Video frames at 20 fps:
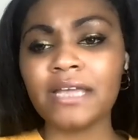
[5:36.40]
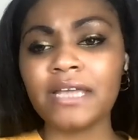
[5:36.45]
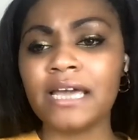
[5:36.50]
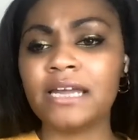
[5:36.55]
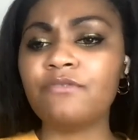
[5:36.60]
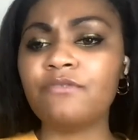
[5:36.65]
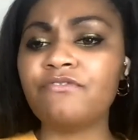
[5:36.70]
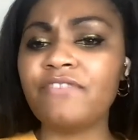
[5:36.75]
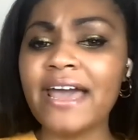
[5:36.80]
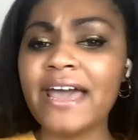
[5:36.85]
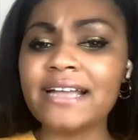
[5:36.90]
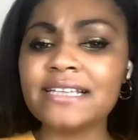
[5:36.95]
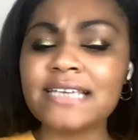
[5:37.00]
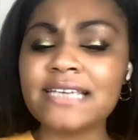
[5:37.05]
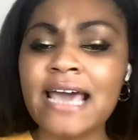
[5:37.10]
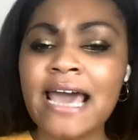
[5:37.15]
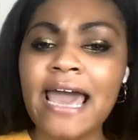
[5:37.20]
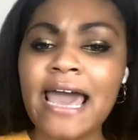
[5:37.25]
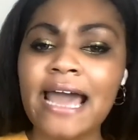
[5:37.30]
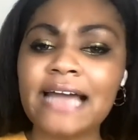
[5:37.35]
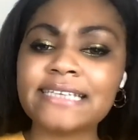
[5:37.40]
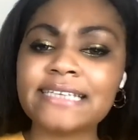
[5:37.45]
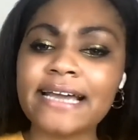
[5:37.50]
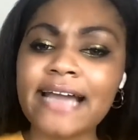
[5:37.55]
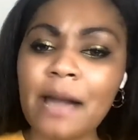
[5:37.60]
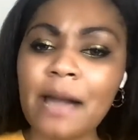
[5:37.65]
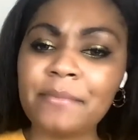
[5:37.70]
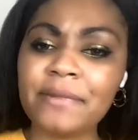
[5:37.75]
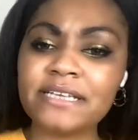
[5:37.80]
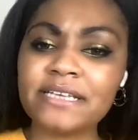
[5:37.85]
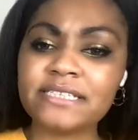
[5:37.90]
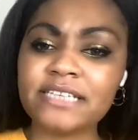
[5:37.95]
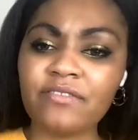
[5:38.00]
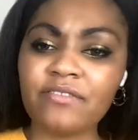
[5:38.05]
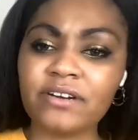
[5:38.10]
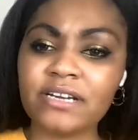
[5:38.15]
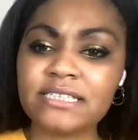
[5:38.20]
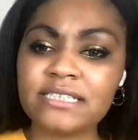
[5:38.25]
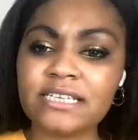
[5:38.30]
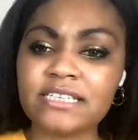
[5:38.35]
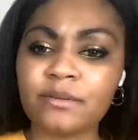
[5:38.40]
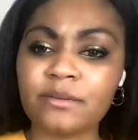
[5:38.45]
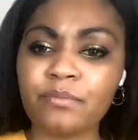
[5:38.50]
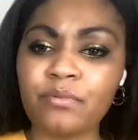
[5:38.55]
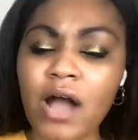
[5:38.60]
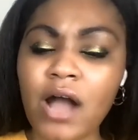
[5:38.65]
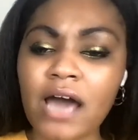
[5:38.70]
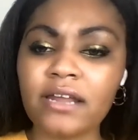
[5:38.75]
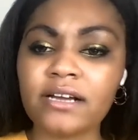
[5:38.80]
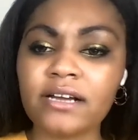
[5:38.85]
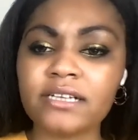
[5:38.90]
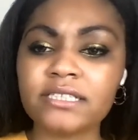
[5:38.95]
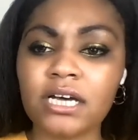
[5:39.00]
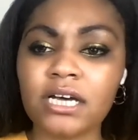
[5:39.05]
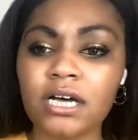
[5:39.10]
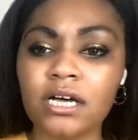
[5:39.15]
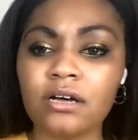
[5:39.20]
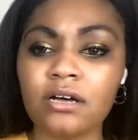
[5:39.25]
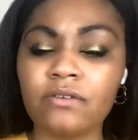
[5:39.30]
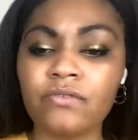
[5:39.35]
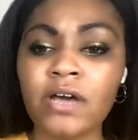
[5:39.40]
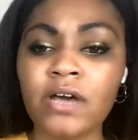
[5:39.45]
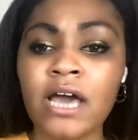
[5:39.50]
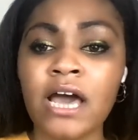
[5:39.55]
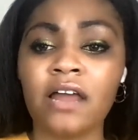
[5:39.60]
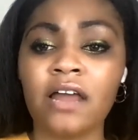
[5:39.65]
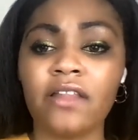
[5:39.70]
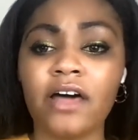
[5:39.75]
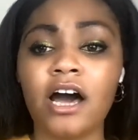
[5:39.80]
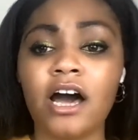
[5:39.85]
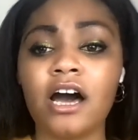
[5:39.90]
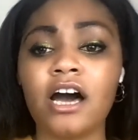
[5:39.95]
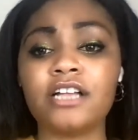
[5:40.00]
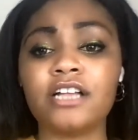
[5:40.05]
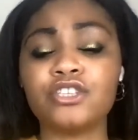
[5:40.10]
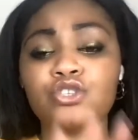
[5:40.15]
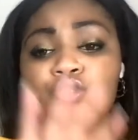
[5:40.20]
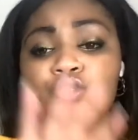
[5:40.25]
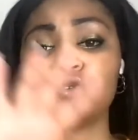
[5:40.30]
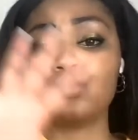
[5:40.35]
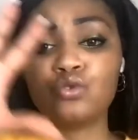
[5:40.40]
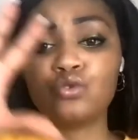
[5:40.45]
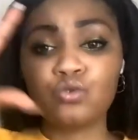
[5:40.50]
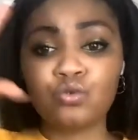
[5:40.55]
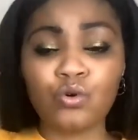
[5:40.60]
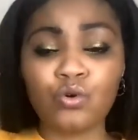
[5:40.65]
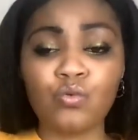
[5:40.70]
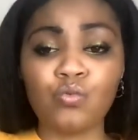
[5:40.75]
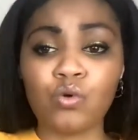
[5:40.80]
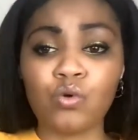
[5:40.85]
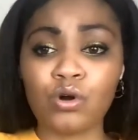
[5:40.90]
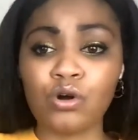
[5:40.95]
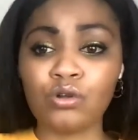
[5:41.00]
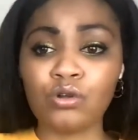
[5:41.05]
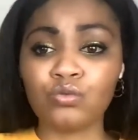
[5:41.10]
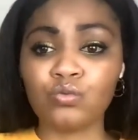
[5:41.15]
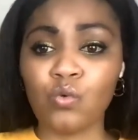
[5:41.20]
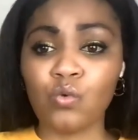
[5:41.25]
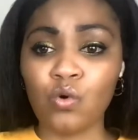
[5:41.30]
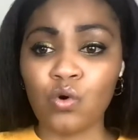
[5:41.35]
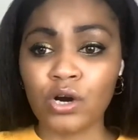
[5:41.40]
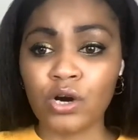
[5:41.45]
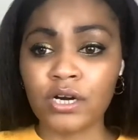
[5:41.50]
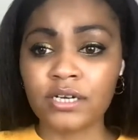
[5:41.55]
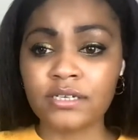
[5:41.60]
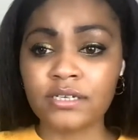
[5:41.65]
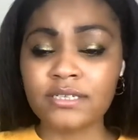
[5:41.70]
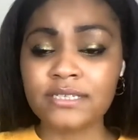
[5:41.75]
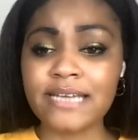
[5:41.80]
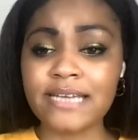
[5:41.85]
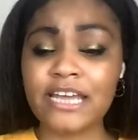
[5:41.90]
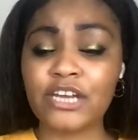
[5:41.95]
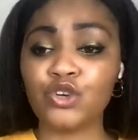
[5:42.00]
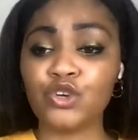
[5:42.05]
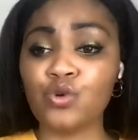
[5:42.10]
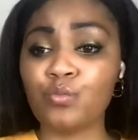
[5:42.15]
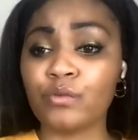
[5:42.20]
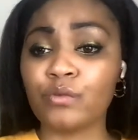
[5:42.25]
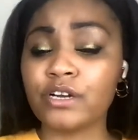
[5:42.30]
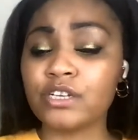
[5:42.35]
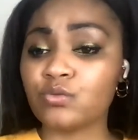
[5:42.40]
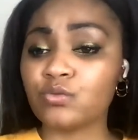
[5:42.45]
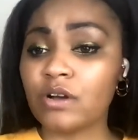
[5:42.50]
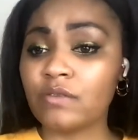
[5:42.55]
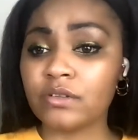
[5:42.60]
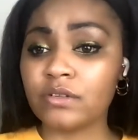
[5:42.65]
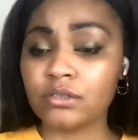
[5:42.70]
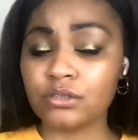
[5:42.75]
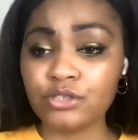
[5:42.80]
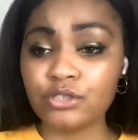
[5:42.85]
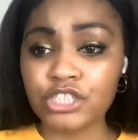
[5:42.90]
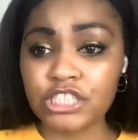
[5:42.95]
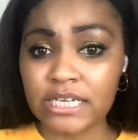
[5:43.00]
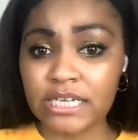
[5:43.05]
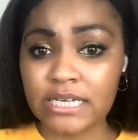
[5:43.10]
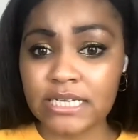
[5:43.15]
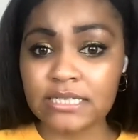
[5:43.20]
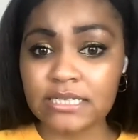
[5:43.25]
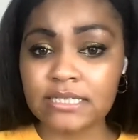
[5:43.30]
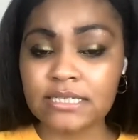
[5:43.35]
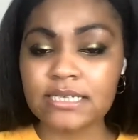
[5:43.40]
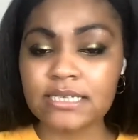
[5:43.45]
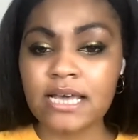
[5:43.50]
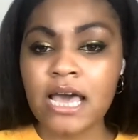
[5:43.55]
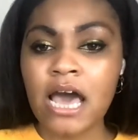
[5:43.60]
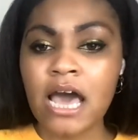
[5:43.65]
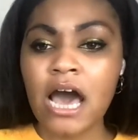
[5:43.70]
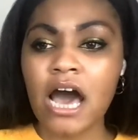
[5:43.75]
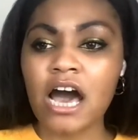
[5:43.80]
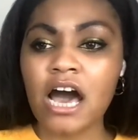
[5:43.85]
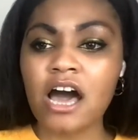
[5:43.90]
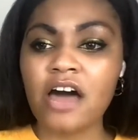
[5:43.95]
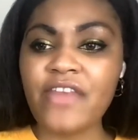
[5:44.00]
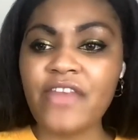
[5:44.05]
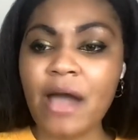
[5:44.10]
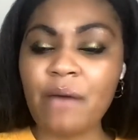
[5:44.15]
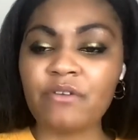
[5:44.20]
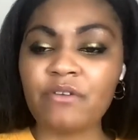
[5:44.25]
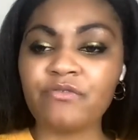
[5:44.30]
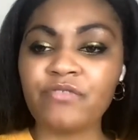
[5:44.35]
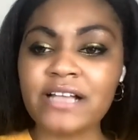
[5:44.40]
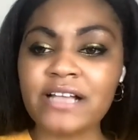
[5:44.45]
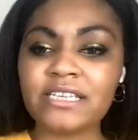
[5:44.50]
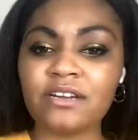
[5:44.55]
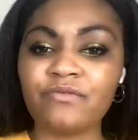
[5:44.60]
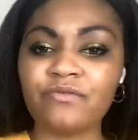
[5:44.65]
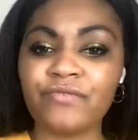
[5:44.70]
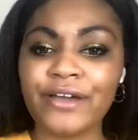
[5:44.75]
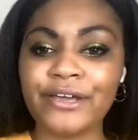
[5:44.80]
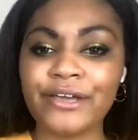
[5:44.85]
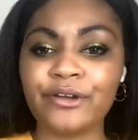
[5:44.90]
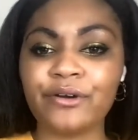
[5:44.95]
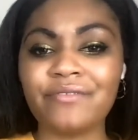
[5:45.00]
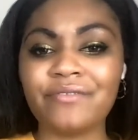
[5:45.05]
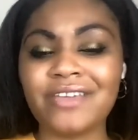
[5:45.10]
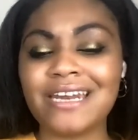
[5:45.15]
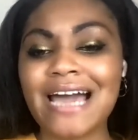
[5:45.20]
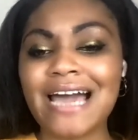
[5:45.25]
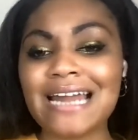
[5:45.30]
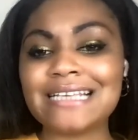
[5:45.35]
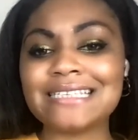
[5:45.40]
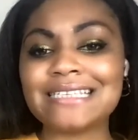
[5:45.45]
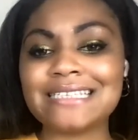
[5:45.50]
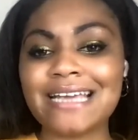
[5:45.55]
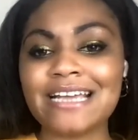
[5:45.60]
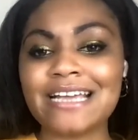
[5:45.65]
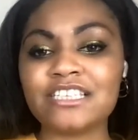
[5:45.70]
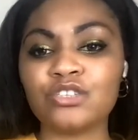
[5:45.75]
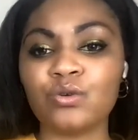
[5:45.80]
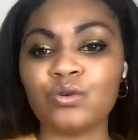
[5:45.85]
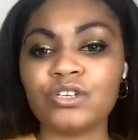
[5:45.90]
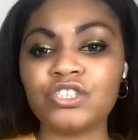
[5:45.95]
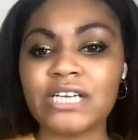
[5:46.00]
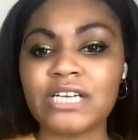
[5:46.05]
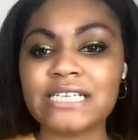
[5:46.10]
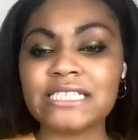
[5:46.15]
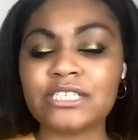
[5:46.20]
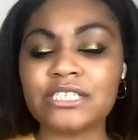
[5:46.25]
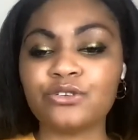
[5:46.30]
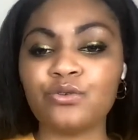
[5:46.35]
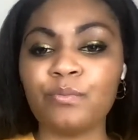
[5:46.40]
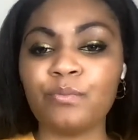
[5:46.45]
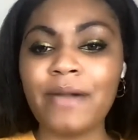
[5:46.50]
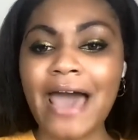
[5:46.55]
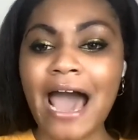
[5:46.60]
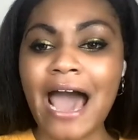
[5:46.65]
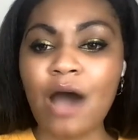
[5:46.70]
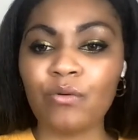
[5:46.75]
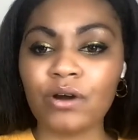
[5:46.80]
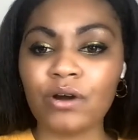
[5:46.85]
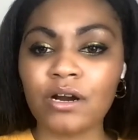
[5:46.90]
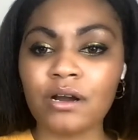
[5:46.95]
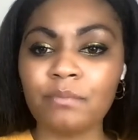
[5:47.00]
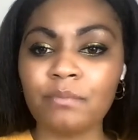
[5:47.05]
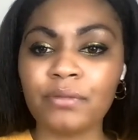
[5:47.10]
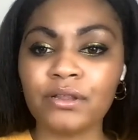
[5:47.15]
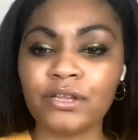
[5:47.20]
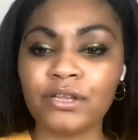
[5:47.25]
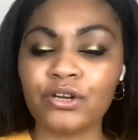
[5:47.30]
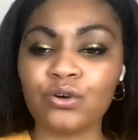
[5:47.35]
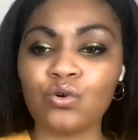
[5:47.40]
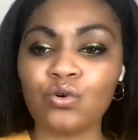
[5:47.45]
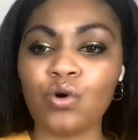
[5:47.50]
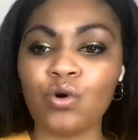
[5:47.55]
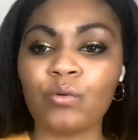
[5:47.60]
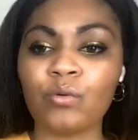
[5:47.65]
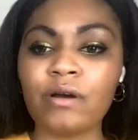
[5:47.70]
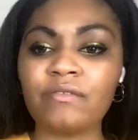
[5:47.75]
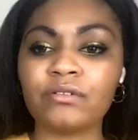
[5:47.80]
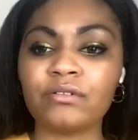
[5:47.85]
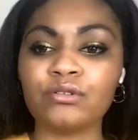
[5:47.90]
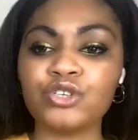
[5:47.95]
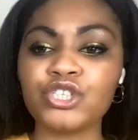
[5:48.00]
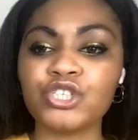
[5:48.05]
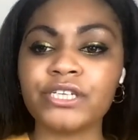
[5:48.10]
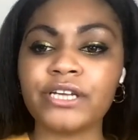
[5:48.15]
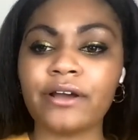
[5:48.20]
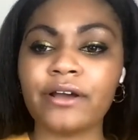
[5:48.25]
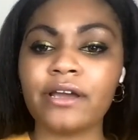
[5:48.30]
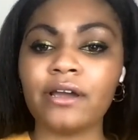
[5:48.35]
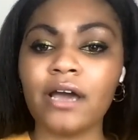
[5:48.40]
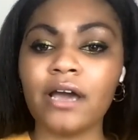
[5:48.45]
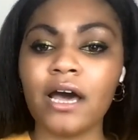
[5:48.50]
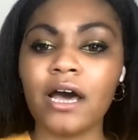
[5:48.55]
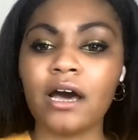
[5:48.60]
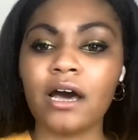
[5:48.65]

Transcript: In effect, anti-communist governance is a product of 2 world wars and numerous revolutions that reflected a failure of the United States to adjust to power, political, or revolutionary